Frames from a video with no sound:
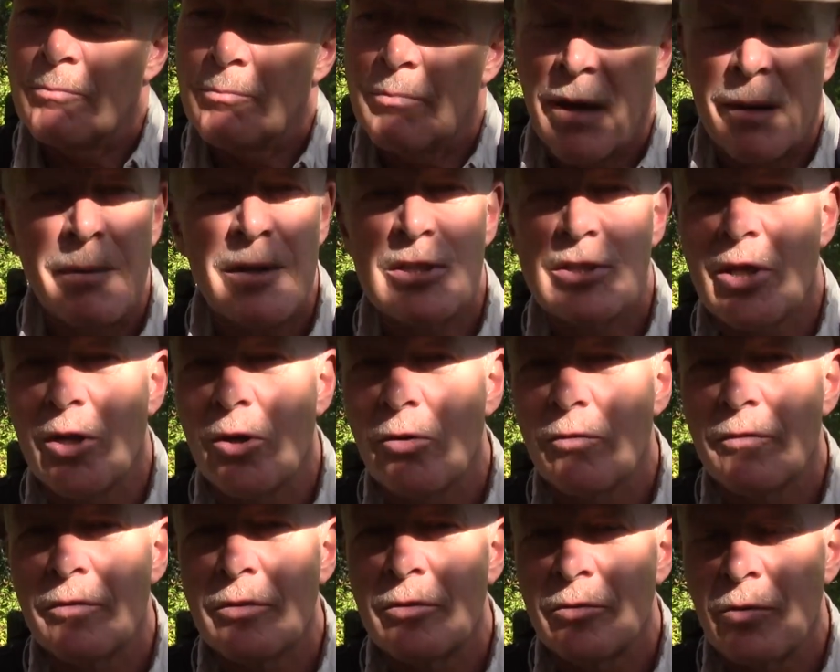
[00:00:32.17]
by
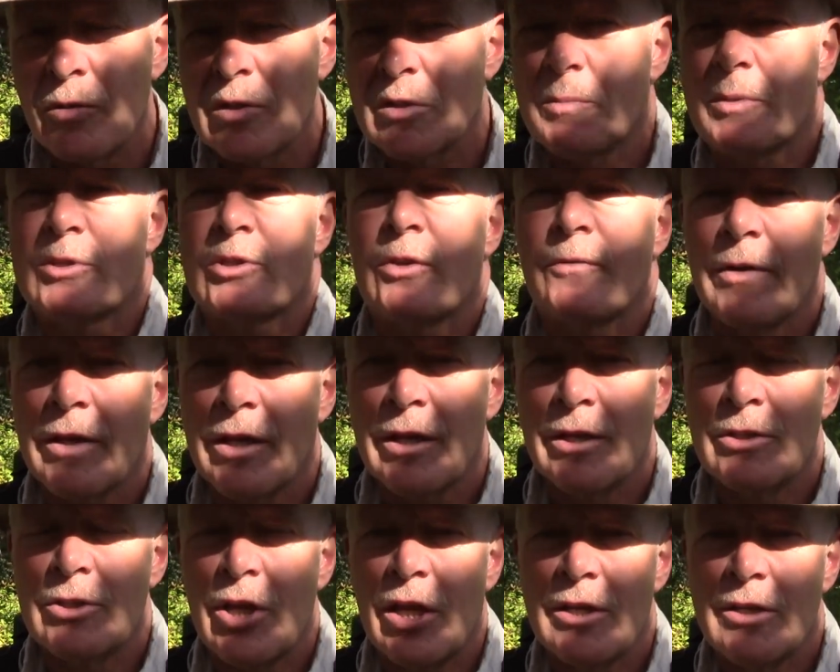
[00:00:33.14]
myself, no specific
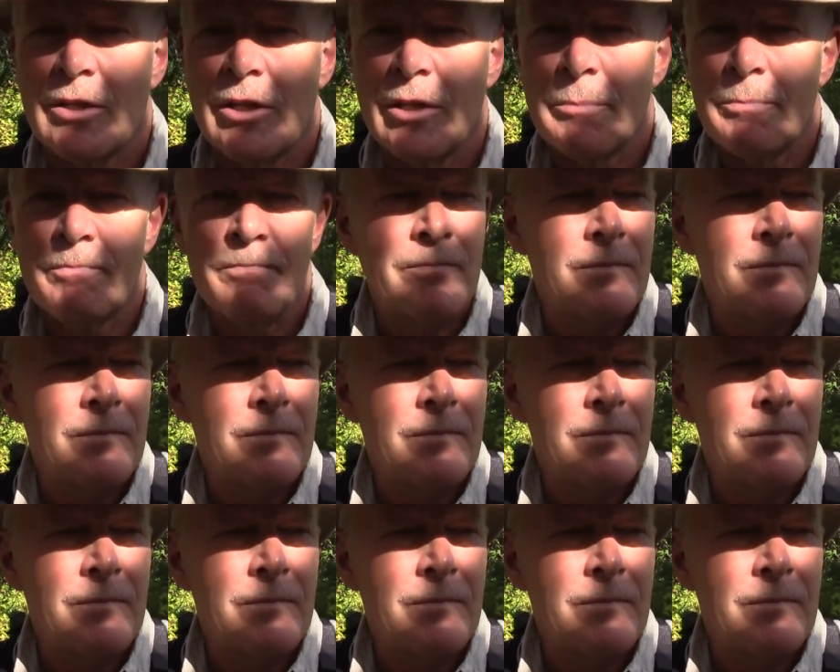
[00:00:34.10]
agenda.